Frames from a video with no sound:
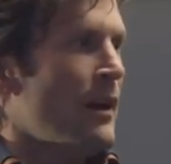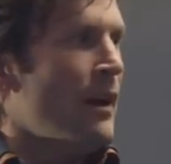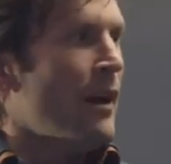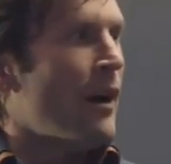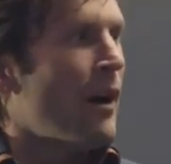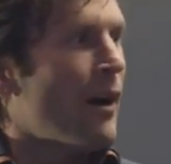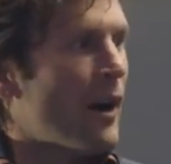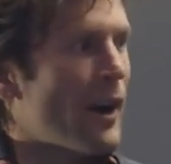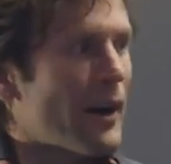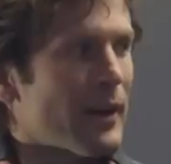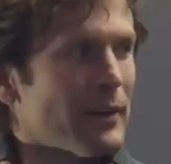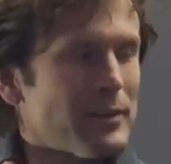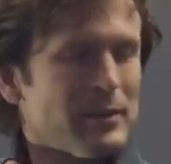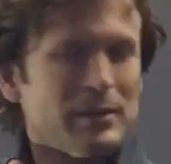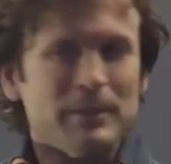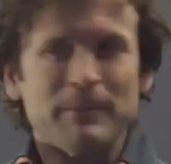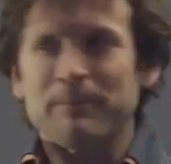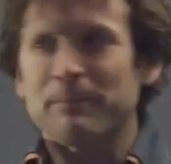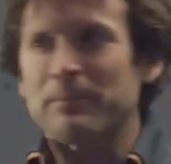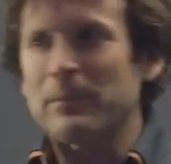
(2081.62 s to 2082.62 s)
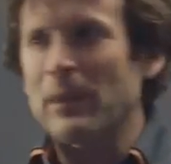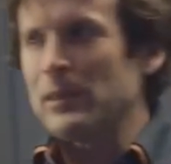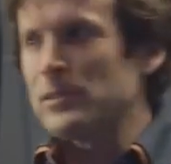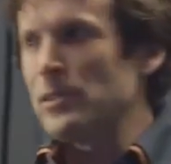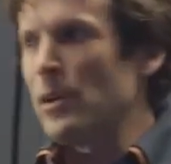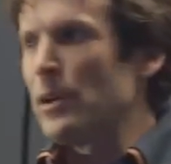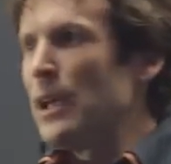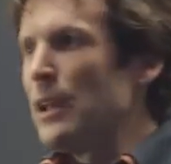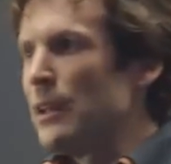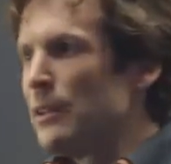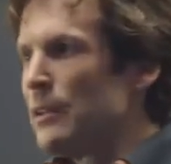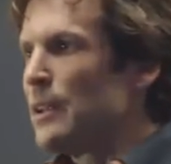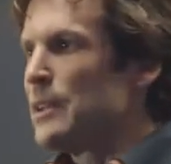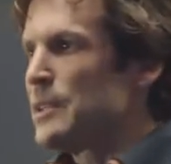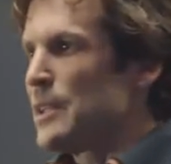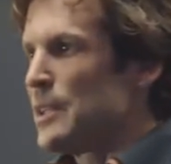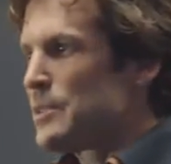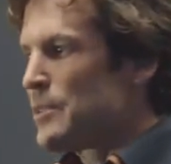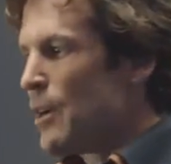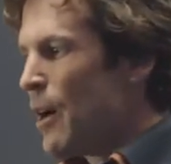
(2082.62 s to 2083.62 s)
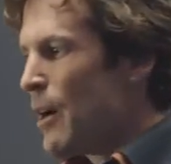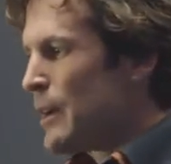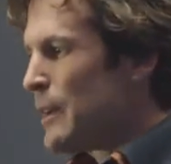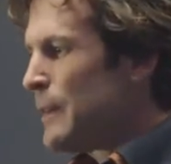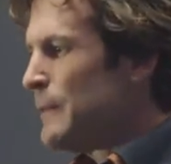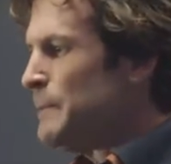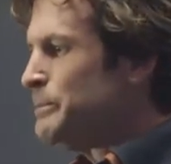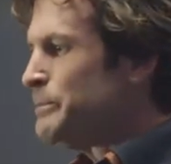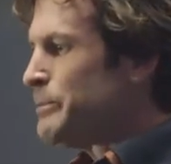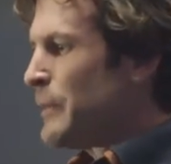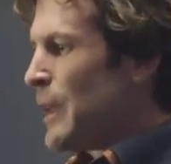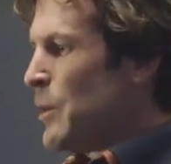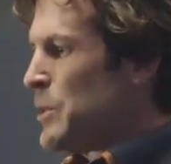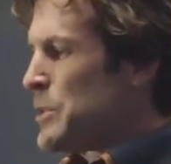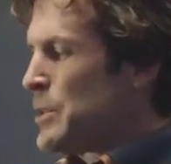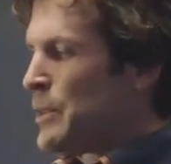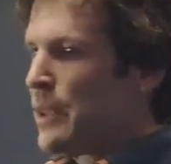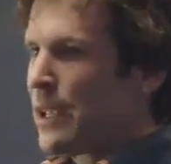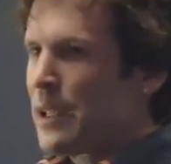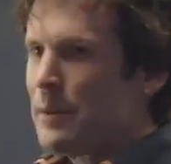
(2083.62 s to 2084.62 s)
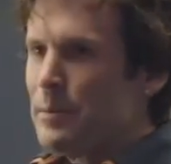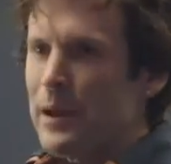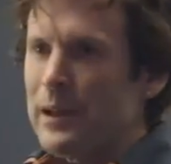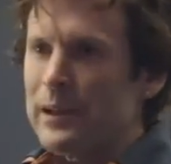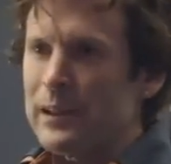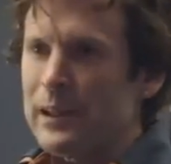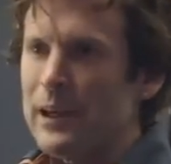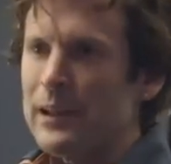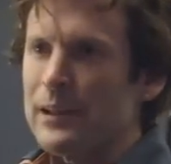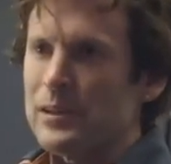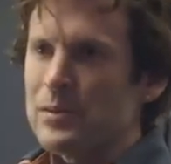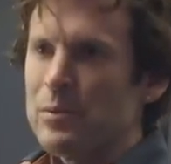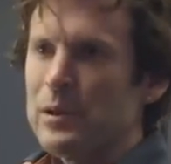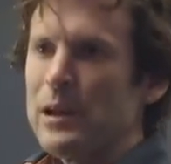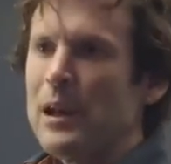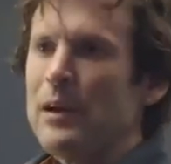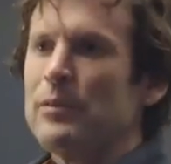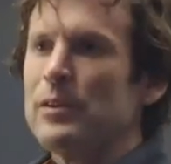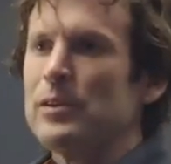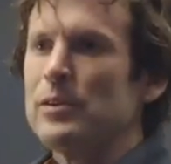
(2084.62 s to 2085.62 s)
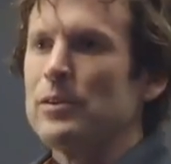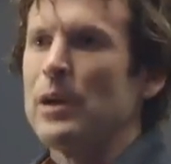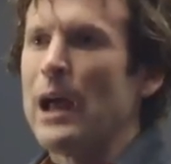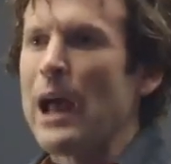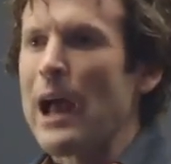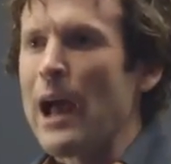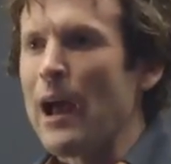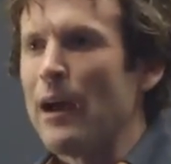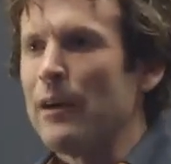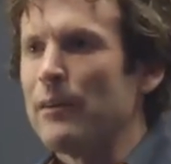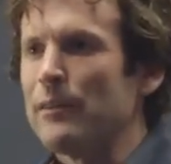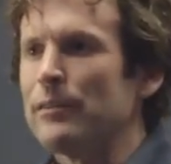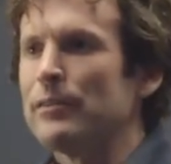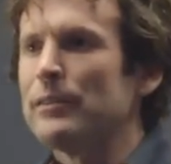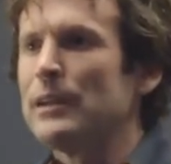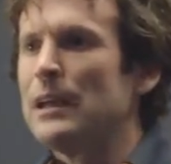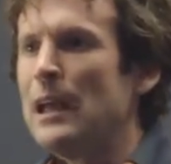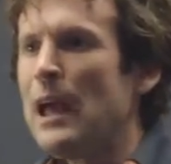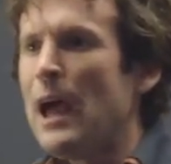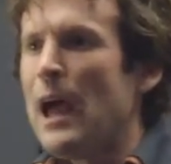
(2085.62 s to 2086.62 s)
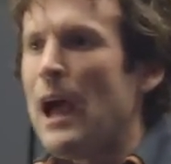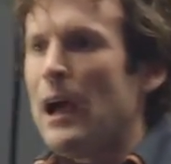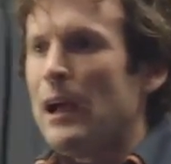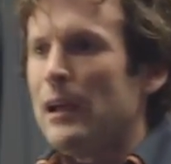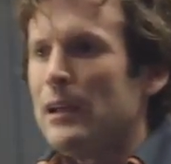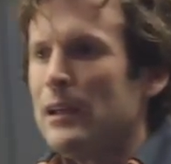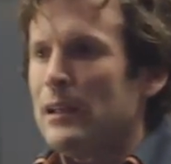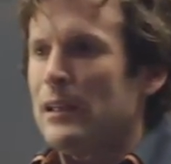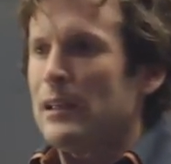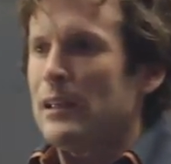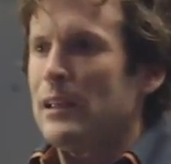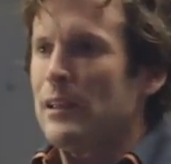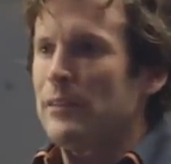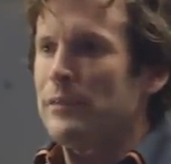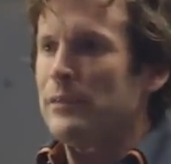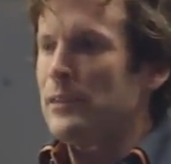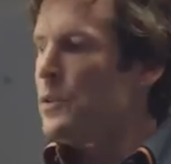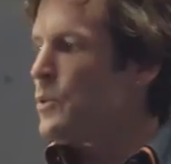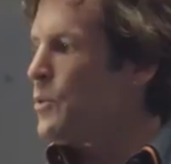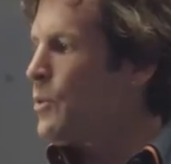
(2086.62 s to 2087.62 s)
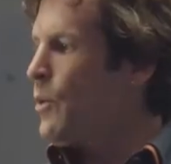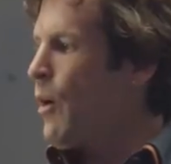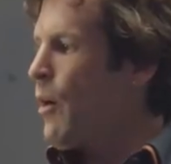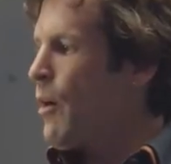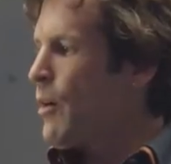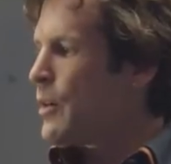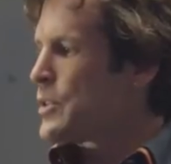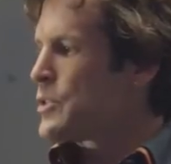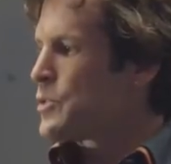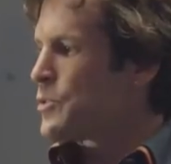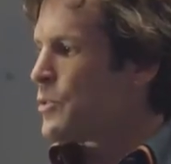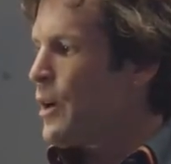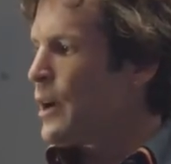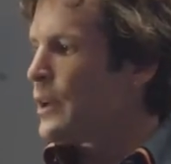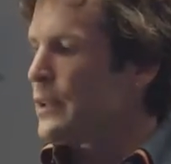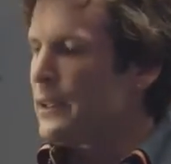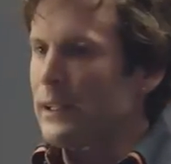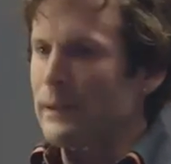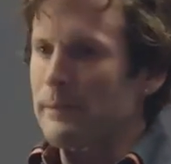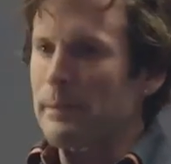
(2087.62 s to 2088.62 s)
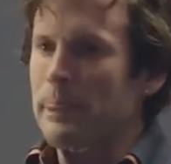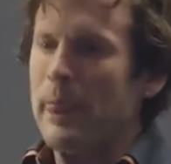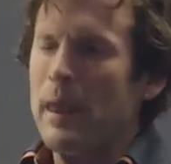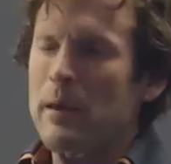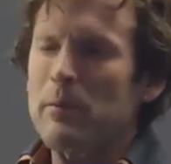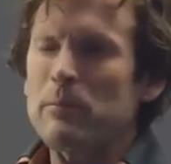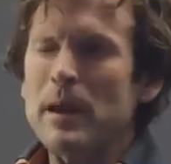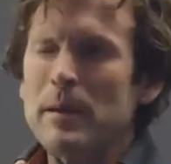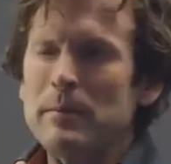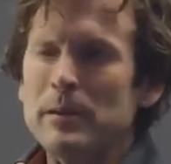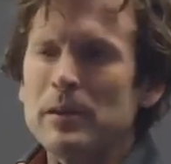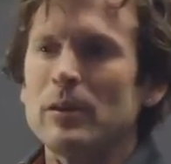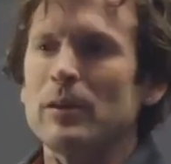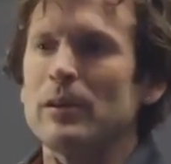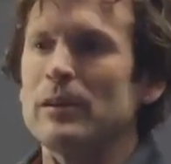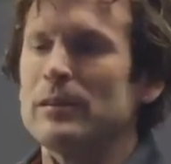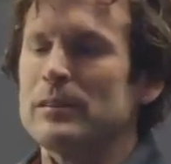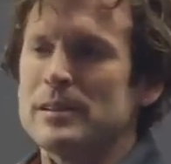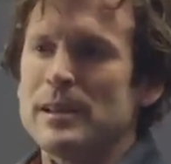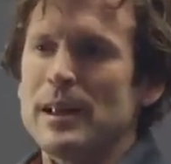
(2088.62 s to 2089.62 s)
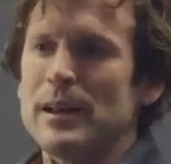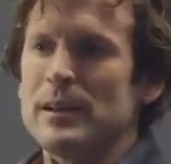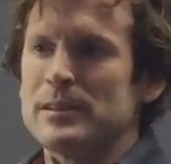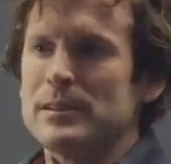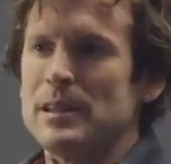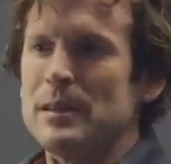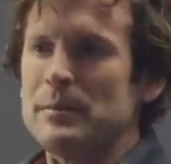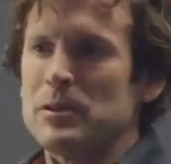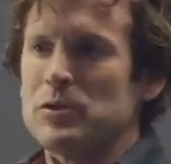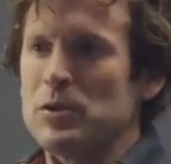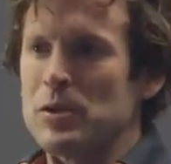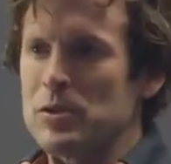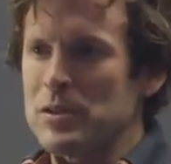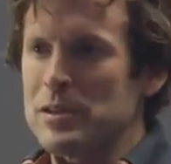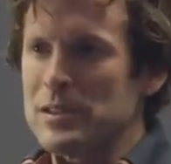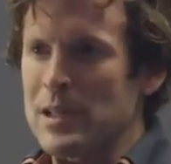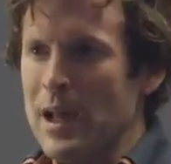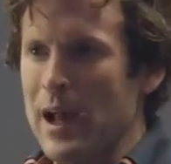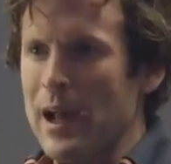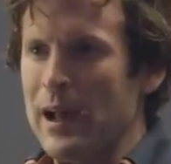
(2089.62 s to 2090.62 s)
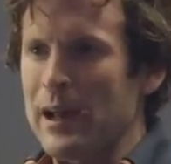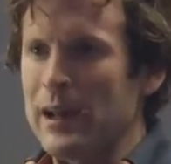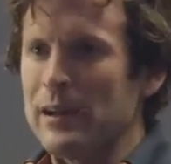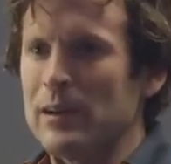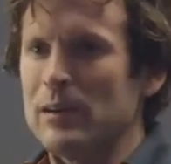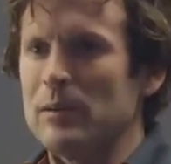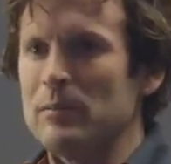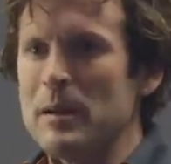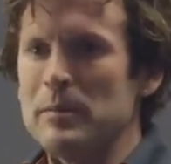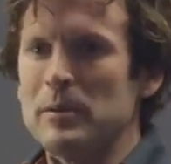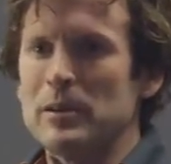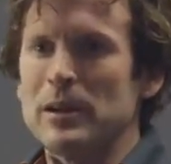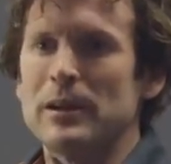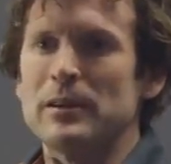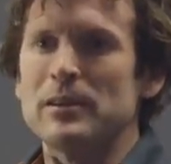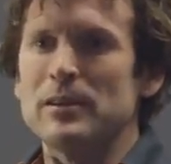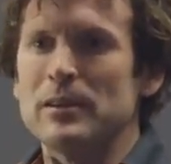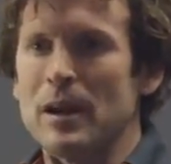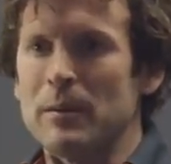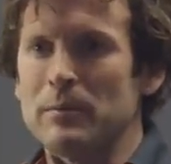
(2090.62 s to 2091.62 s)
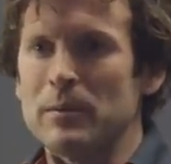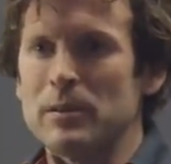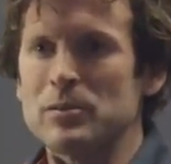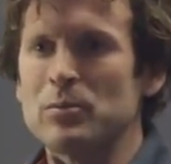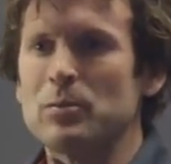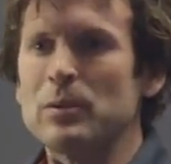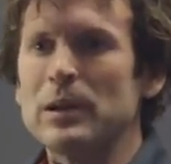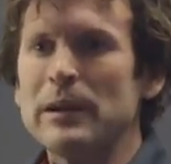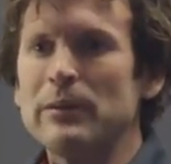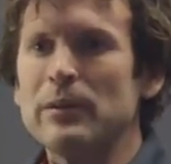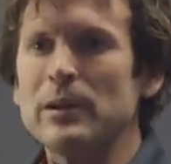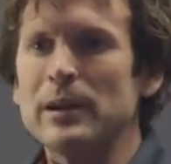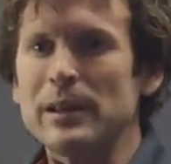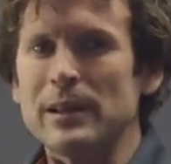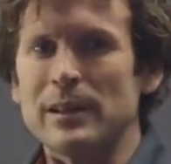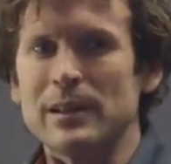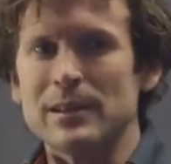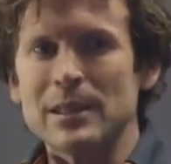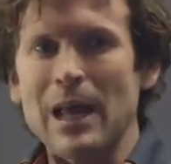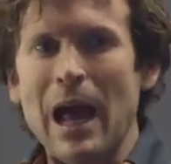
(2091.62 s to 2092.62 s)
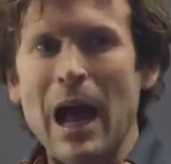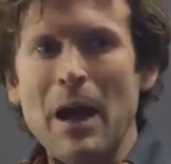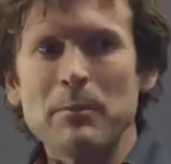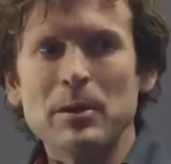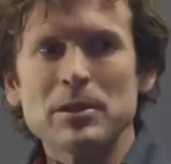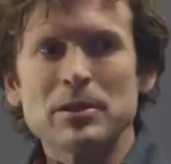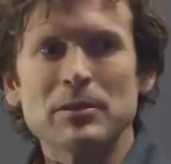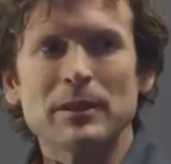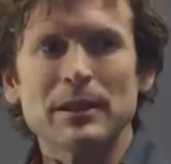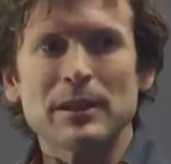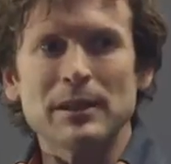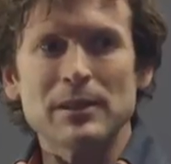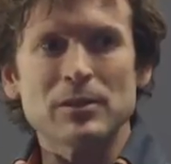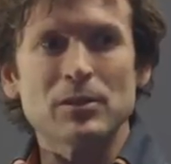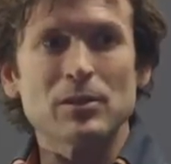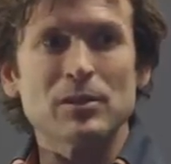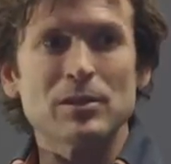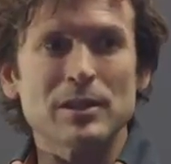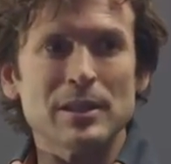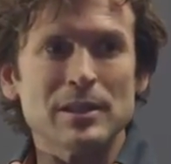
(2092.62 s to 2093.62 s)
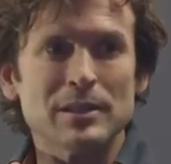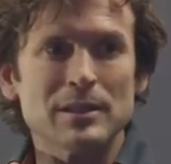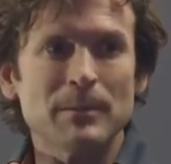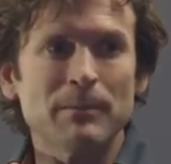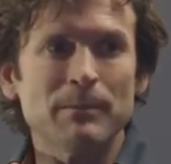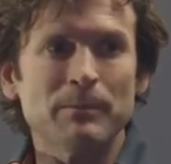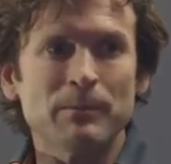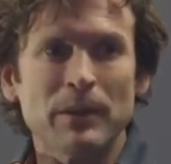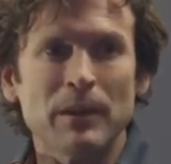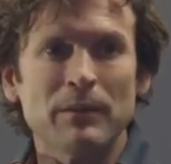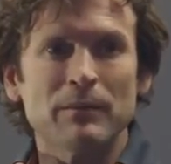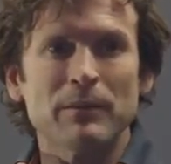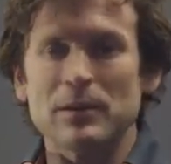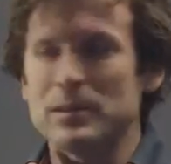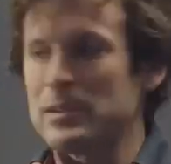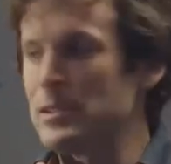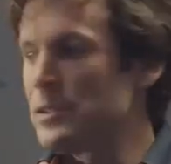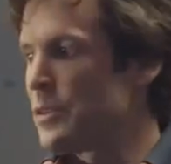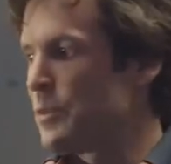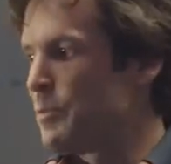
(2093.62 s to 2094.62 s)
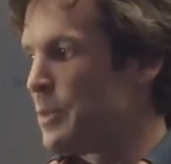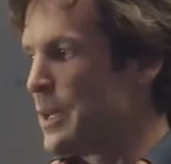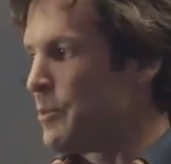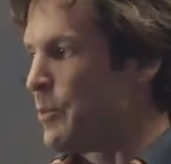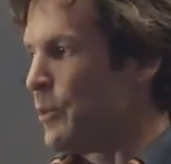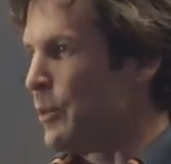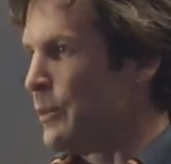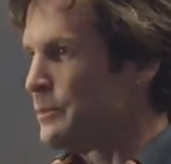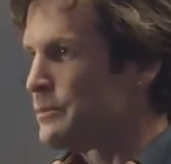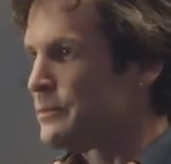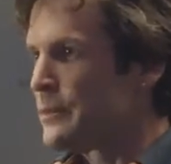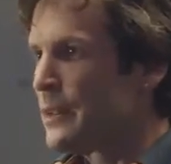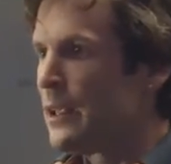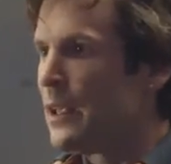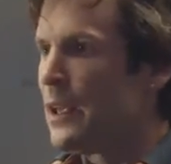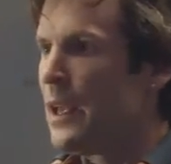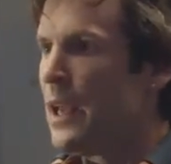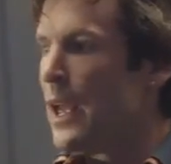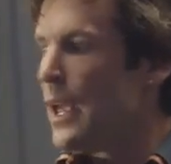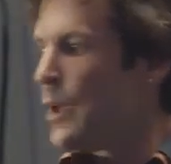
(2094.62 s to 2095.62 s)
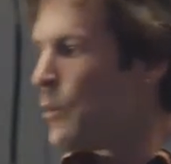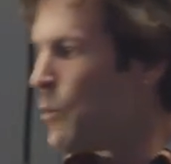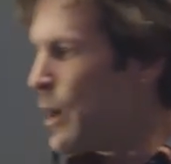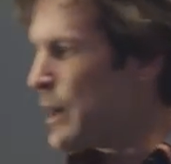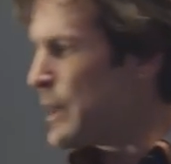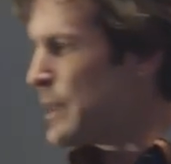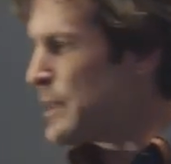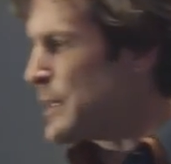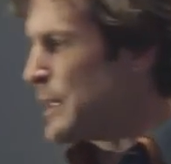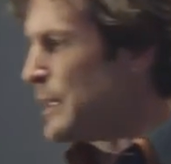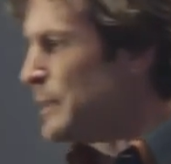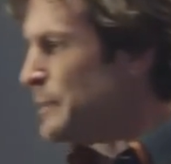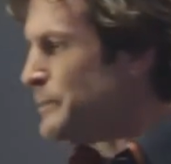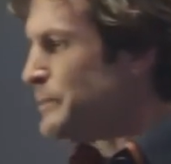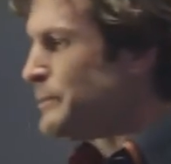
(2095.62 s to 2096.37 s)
All right. So again, as I started, I want you to think about again is whatever you have, if you are struggling, and maybe your sales team attrition's high, or maybe you're not hitting your numbers, whatever it is, how much of it is your system versus your people? And what is it